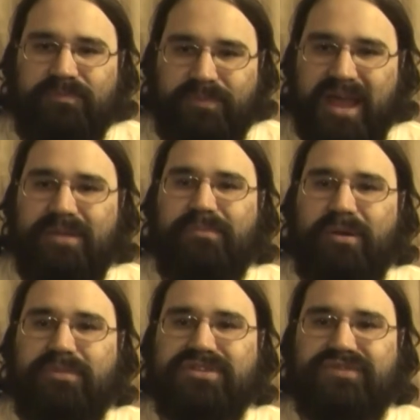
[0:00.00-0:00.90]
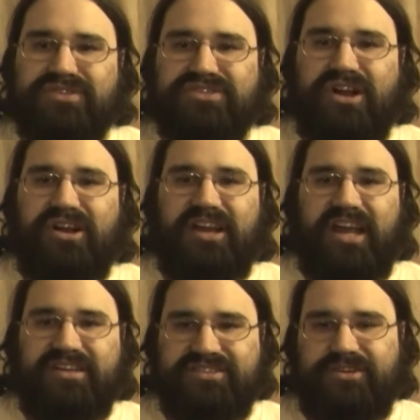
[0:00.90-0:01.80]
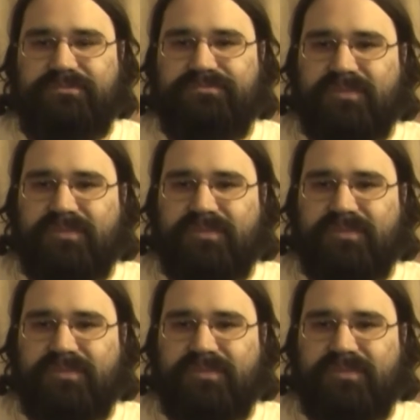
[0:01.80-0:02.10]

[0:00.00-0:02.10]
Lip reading: band members for Stargazer.